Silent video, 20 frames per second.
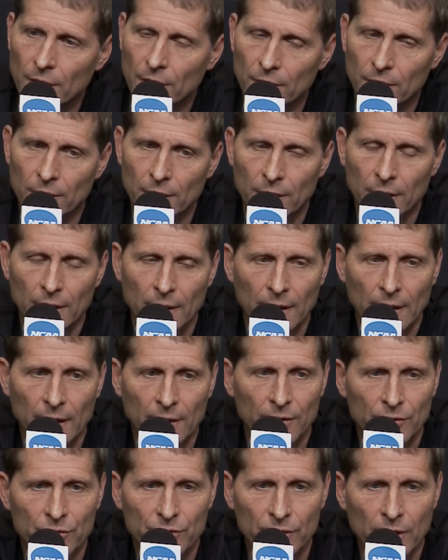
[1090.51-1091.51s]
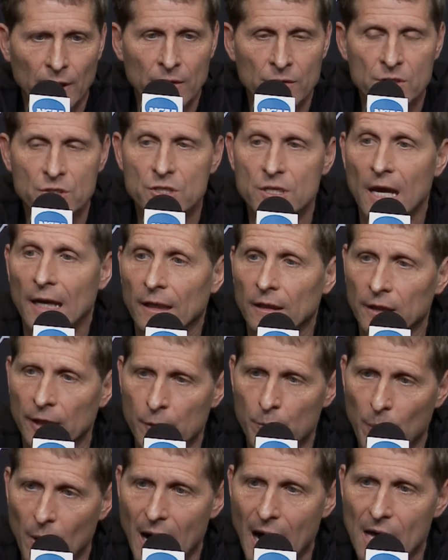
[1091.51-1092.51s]
is insanely
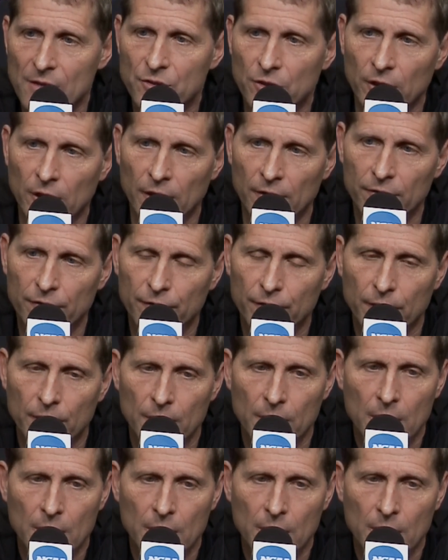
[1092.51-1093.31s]
positive.